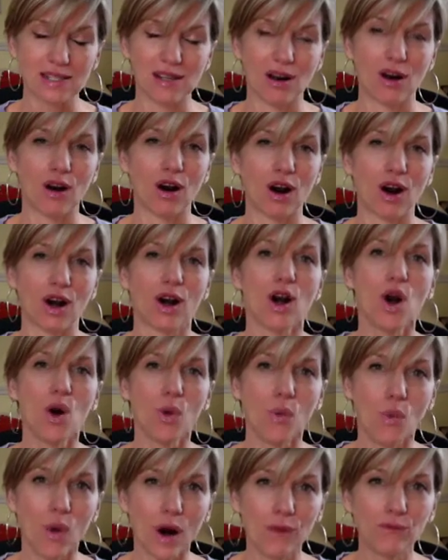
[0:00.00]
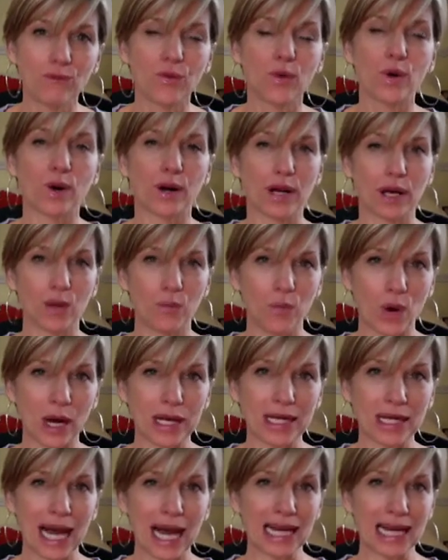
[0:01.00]
are 140,
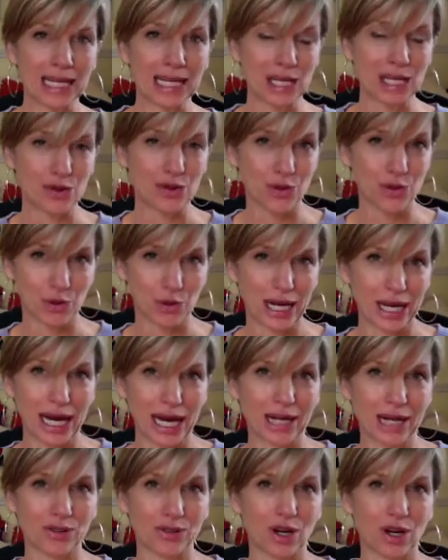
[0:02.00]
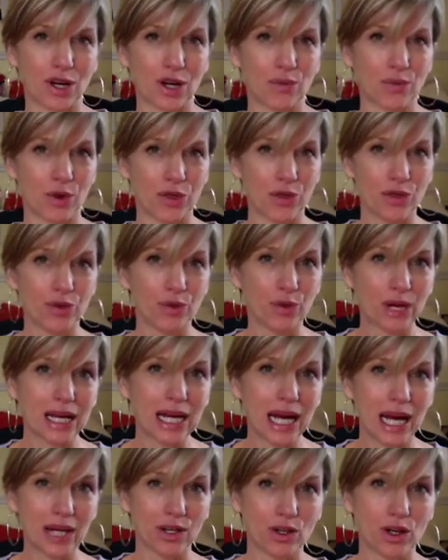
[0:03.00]
190, 300, with
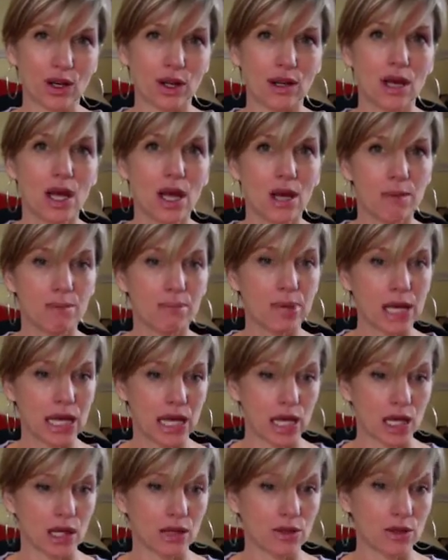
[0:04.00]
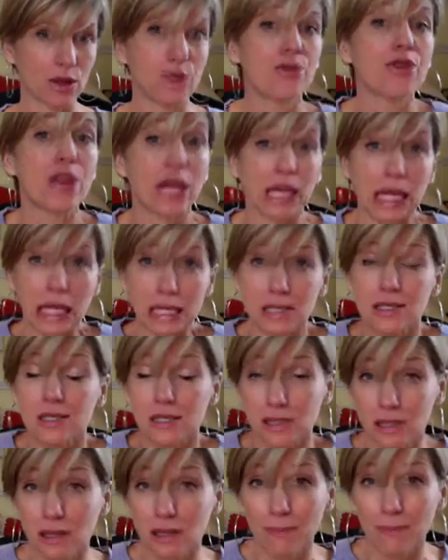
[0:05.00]
300 being the
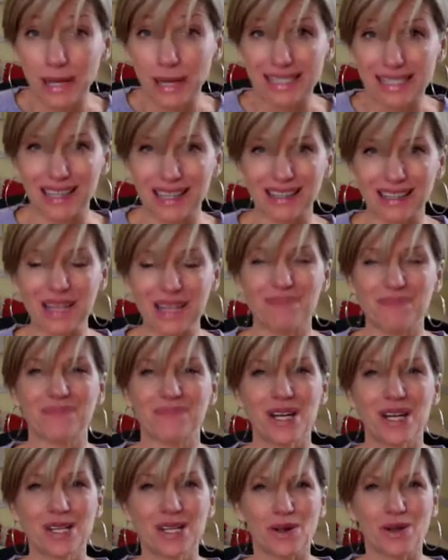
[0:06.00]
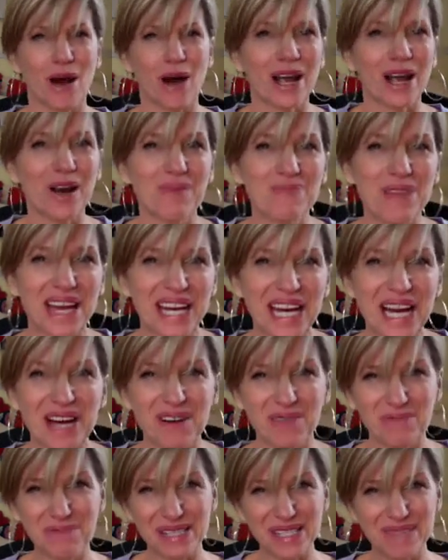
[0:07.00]
thickest, basically. So I hope that
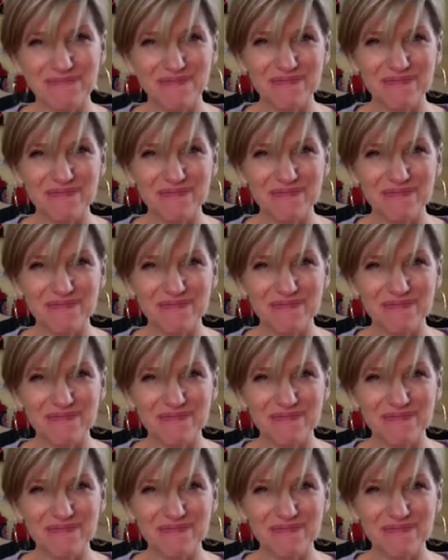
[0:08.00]
helps.